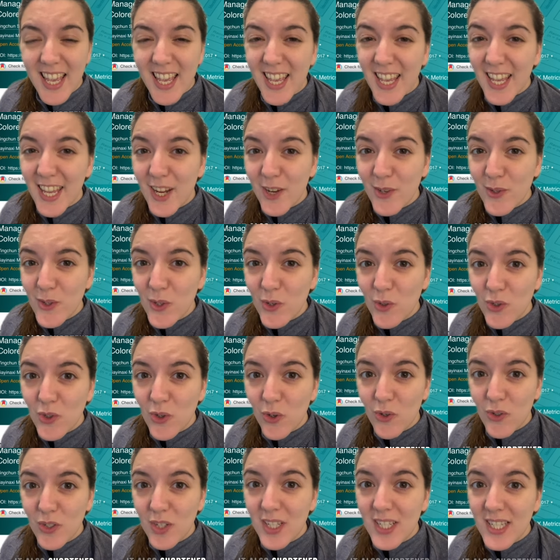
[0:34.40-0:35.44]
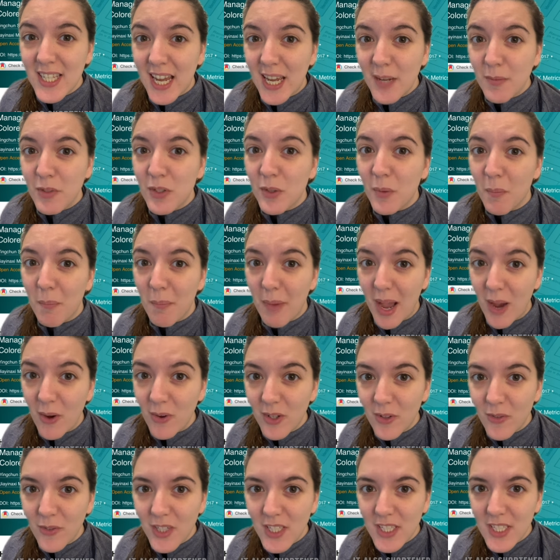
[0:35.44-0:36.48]
It also shortened time to
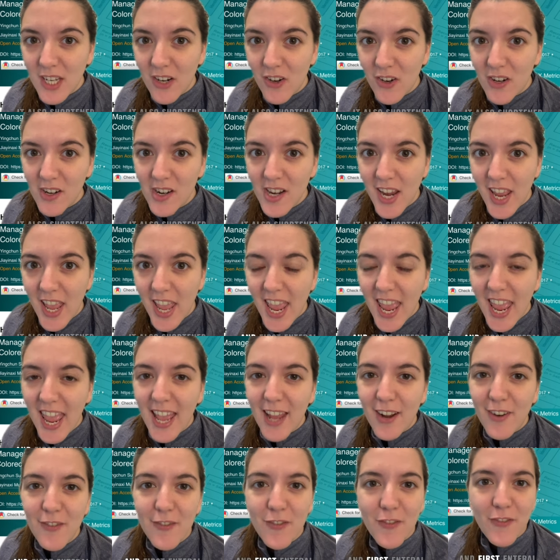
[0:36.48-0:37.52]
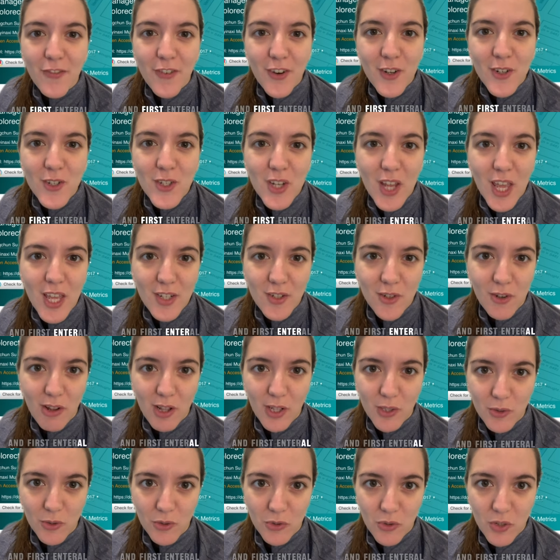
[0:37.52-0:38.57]
bowel return and first
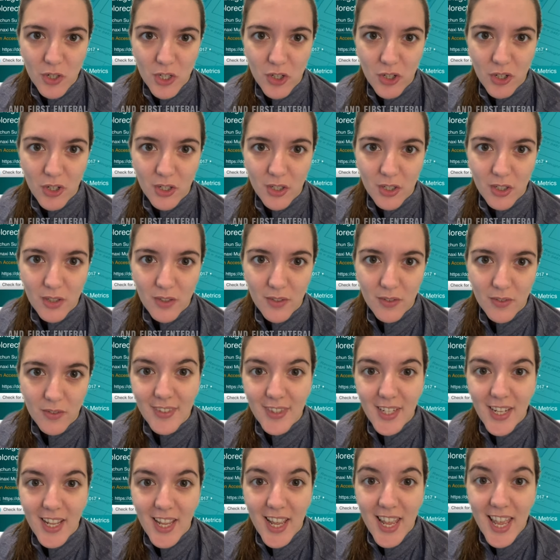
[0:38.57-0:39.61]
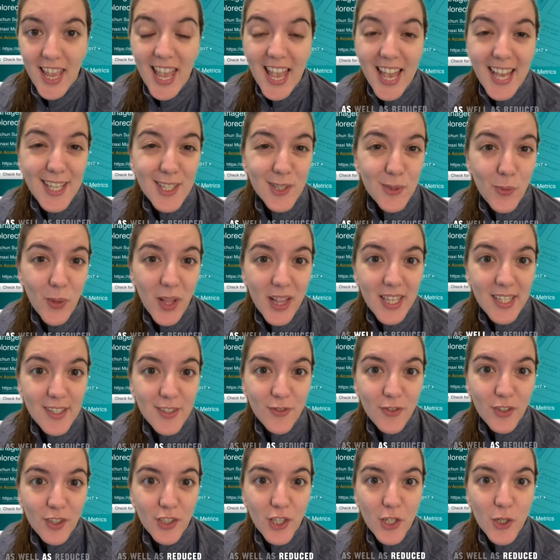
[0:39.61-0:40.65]
enteral nutrition, as well
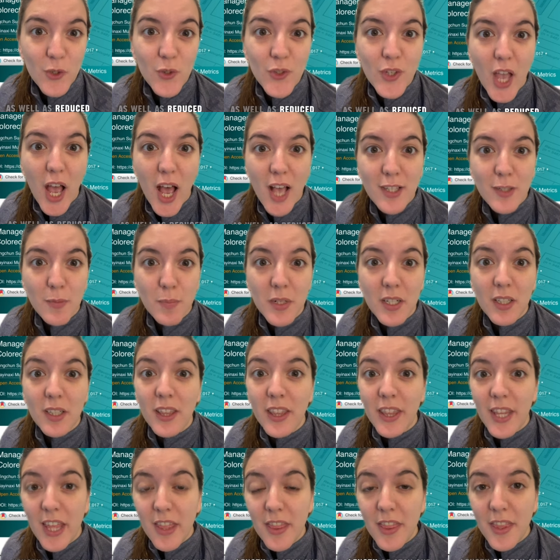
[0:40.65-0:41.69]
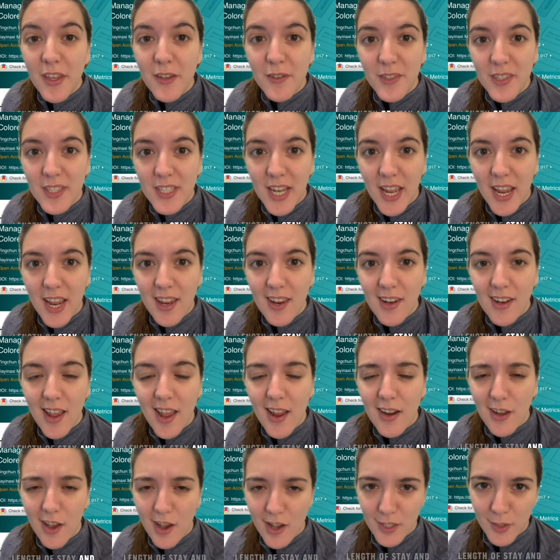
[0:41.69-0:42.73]
as reduced hospital length of stay
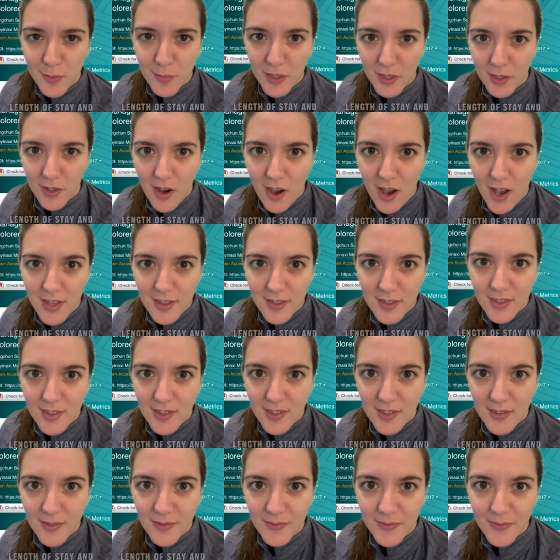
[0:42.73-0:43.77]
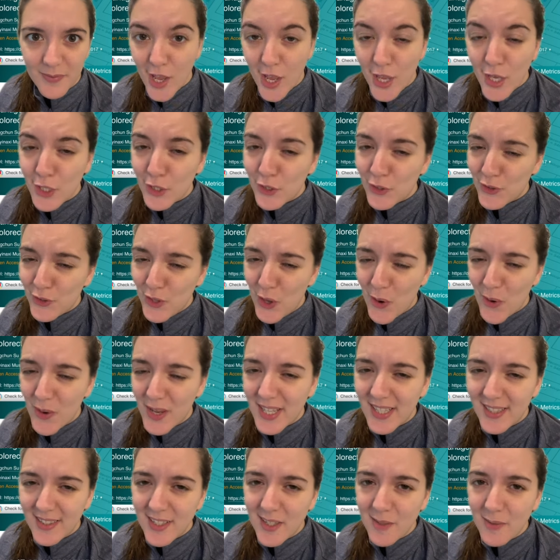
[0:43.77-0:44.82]
and hospital costs. So
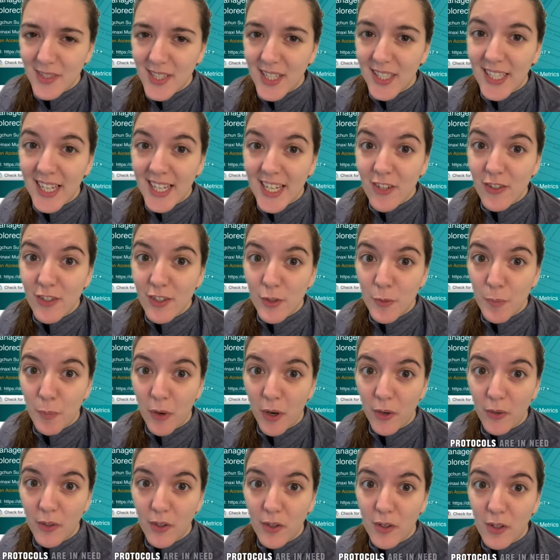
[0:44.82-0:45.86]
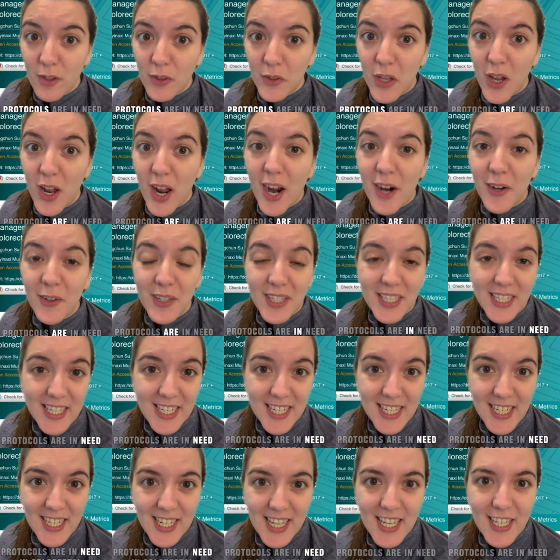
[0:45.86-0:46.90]
it seems that ERAS protocol are a
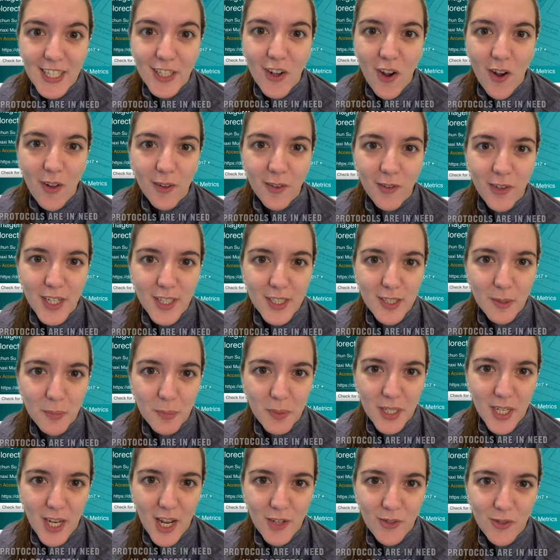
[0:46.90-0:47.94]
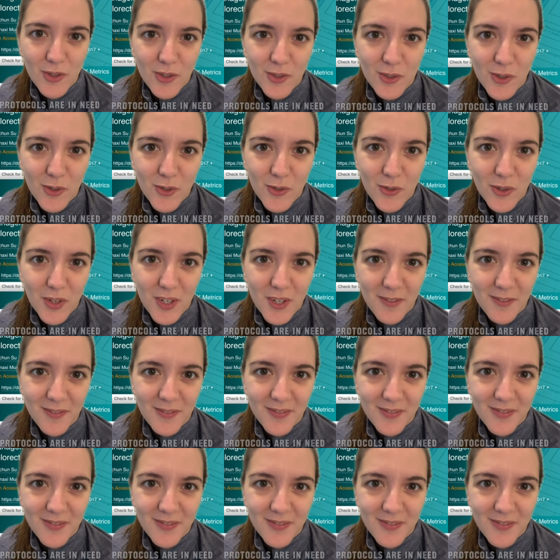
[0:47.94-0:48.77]
need in colorectal pediatric surgery.